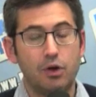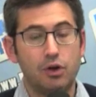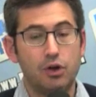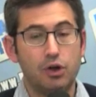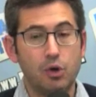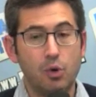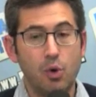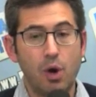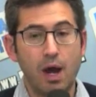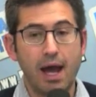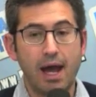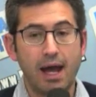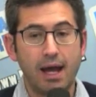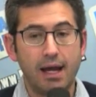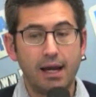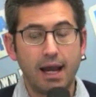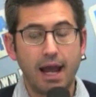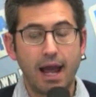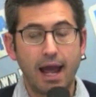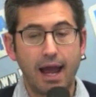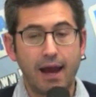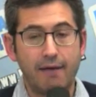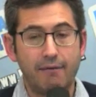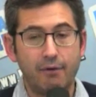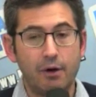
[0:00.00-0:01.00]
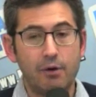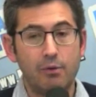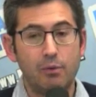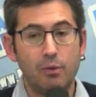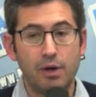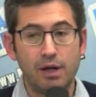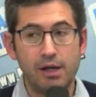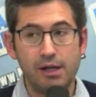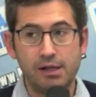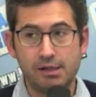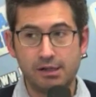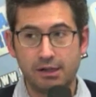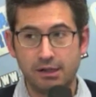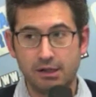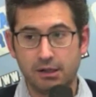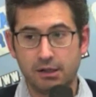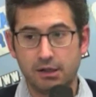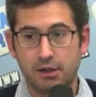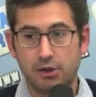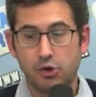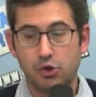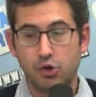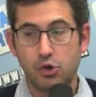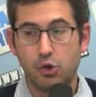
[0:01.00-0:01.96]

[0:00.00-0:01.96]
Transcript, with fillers: you had every reason